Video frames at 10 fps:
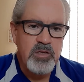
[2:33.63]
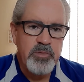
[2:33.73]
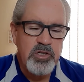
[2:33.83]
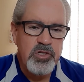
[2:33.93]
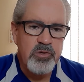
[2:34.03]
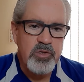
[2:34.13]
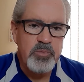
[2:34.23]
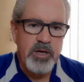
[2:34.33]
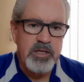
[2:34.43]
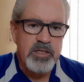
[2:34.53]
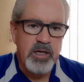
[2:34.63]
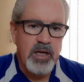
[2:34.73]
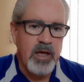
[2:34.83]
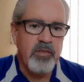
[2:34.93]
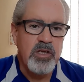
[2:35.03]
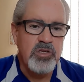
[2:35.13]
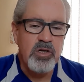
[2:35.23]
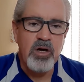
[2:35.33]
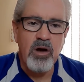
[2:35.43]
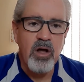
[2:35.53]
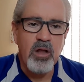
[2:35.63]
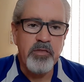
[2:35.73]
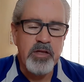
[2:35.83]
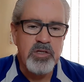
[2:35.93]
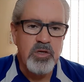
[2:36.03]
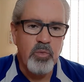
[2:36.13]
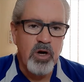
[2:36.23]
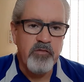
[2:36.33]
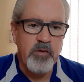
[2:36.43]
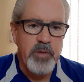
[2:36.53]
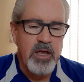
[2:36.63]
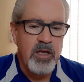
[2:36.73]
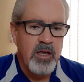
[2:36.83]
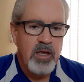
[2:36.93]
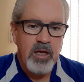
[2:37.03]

issues. But again, these are all things that work for me,